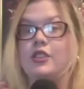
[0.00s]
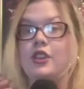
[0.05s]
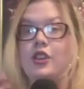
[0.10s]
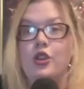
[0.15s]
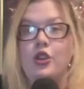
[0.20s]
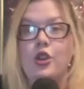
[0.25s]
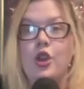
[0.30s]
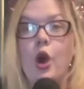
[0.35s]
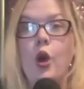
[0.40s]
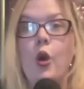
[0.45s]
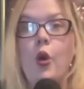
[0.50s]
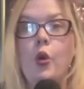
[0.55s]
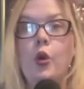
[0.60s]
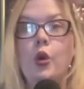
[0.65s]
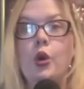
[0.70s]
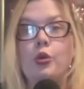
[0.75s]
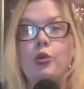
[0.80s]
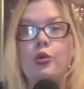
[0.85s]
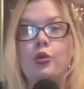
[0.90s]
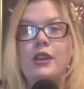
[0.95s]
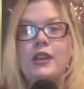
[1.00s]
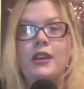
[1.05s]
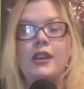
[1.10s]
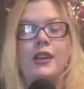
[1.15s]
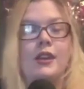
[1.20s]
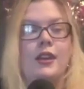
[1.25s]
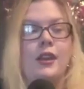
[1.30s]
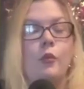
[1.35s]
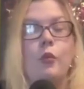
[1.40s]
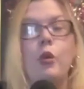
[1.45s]
no
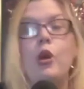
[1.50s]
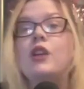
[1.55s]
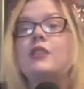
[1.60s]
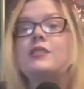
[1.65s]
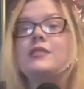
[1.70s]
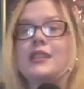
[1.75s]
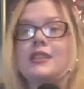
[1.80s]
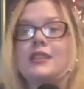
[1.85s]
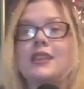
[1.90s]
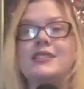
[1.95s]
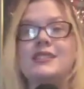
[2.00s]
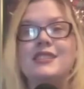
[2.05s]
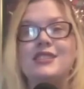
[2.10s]
Greek words in this.